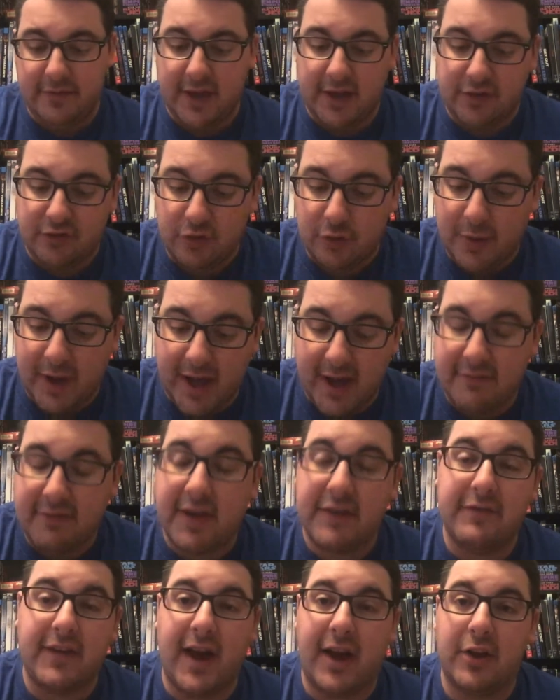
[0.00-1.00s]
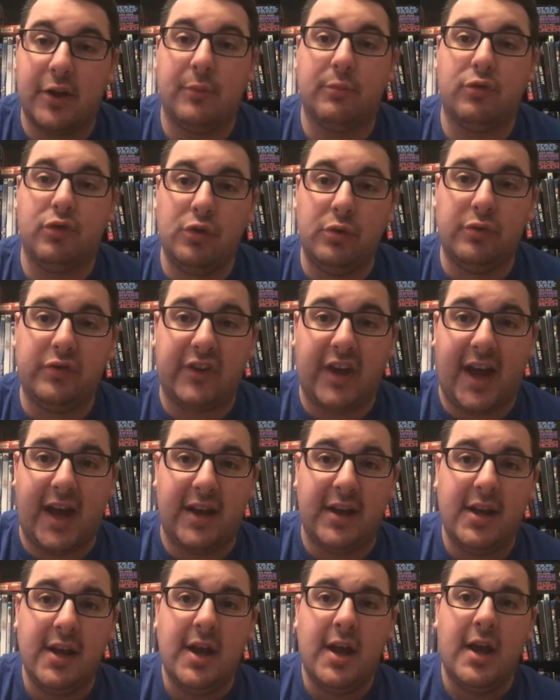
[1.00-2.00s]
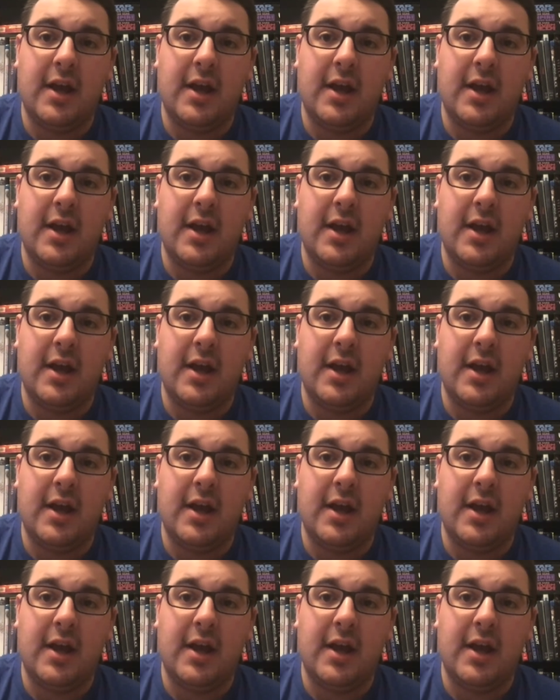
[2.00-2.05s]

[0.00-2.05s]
They do have a Volume 2 set.